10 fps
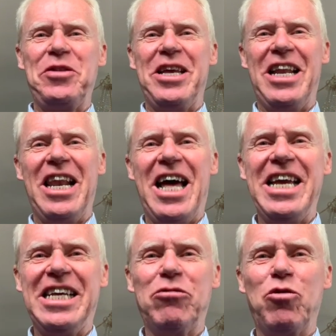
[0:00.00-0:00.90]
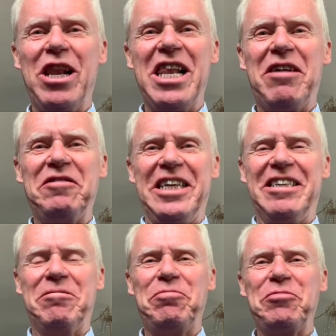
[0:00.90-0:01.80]
like it, will love it.
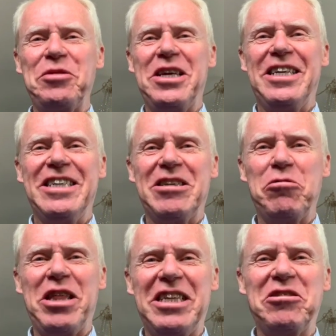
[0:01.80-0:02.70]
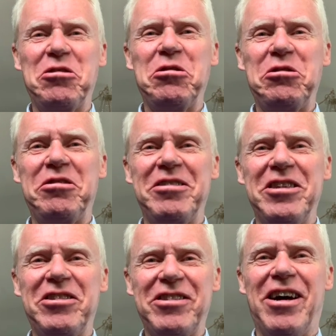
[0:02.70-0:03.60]
So that is a good
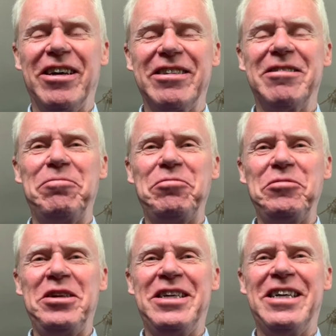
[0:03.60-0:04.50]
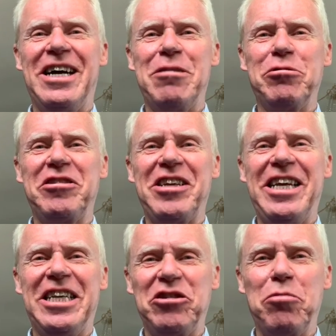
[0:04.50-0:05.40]
start. I would say
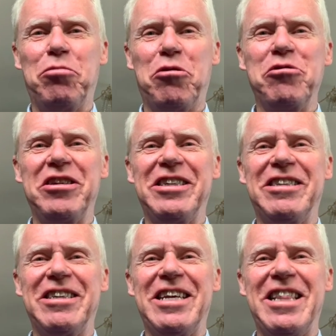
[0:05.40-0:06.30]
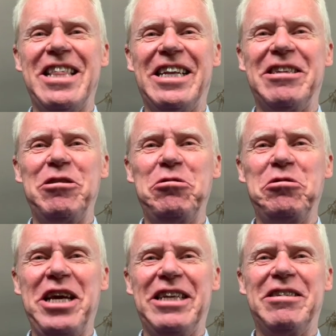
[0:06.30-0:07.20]
it is important that you
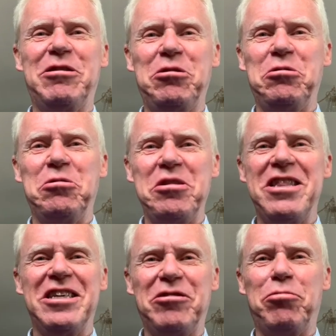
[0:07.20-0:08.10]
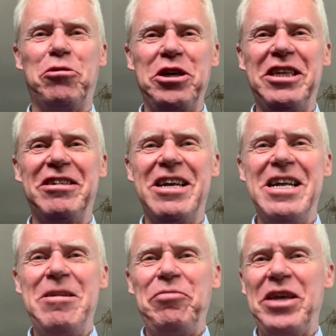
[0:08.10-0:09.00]
get to this point,
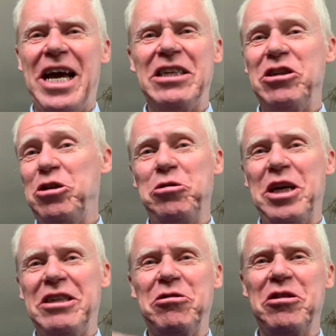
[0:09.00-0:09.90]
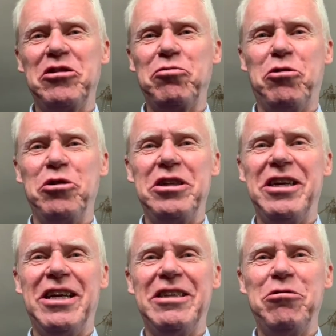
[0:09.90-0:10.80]
and
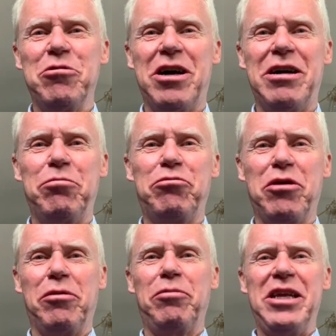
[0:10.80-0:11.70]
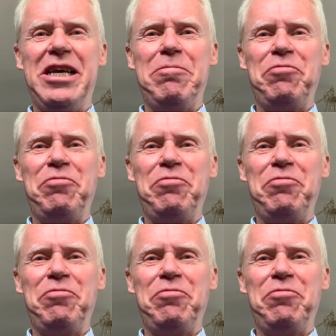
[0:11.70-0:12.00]
you are probably